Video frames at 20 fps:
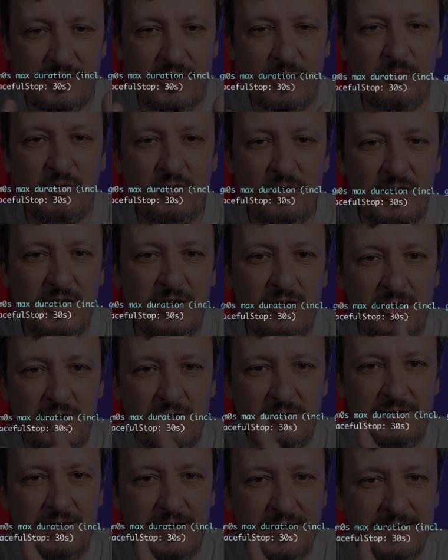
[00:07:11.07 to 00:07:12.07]
So I'm doing
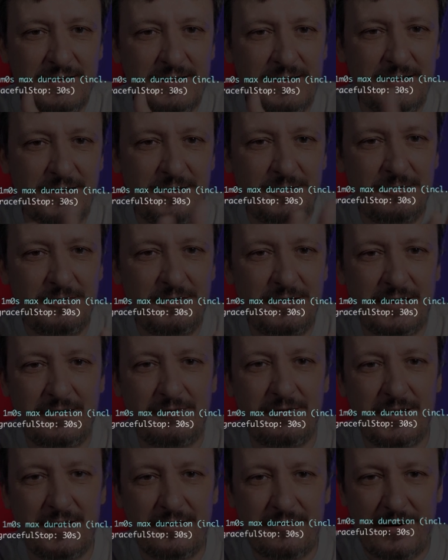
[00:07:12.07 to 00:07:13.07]
load testing to
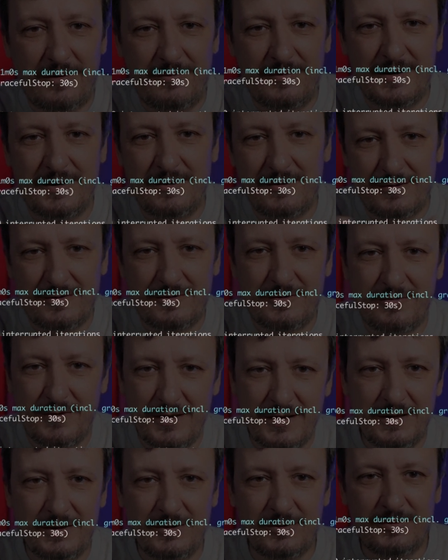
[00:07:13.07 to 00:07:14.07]
generate traffic, not
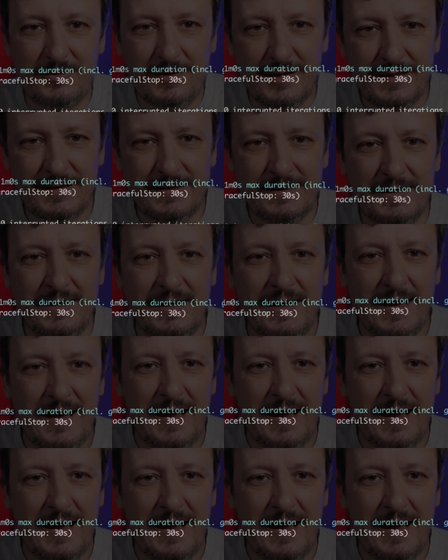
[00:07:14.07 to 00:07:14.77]
really to test.